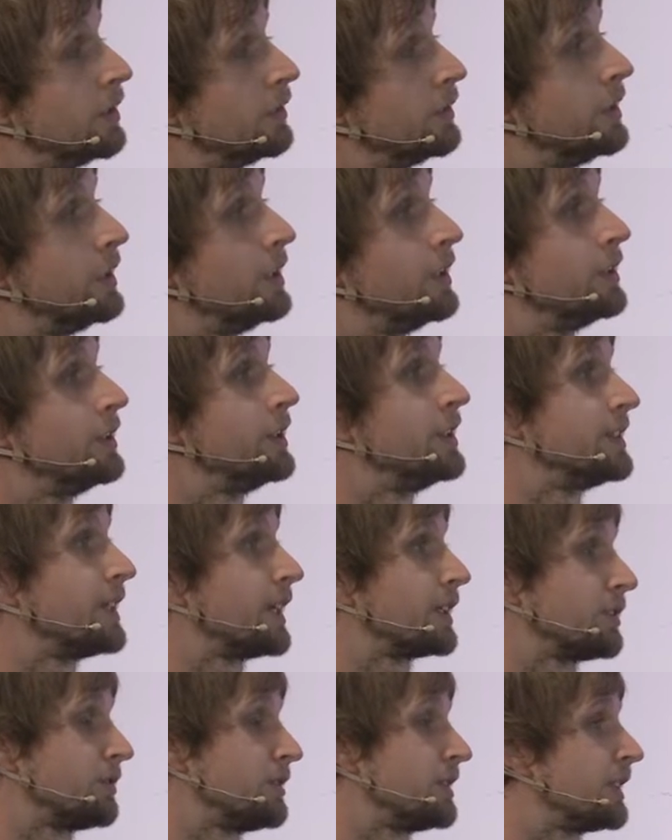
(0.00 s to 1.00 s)
the, the
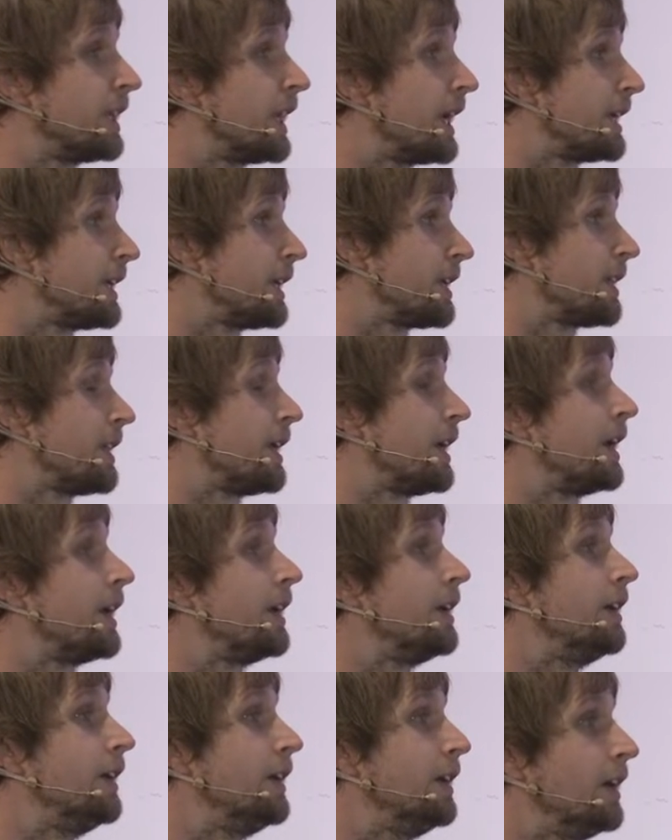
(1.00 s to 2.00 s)
sector is like
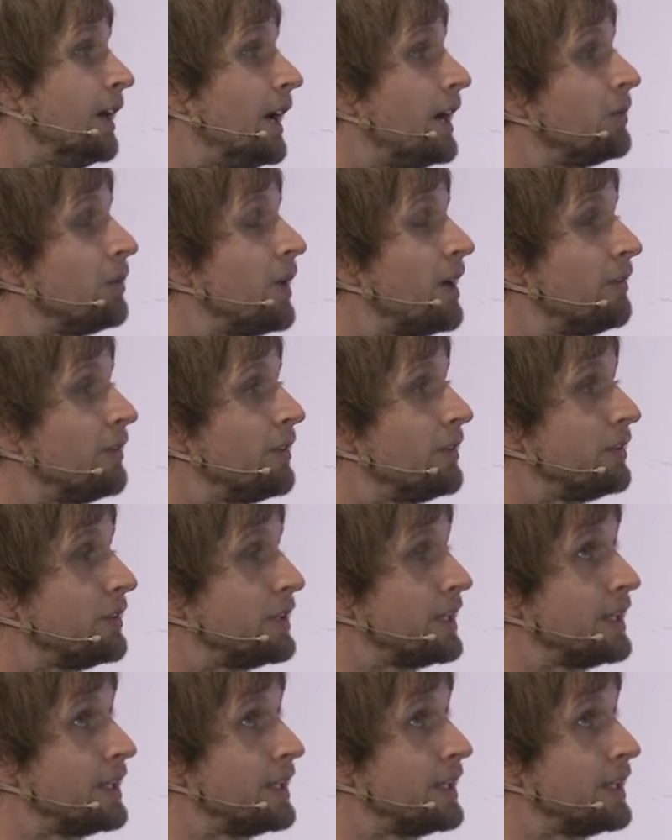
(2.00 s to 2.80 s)
there, and whether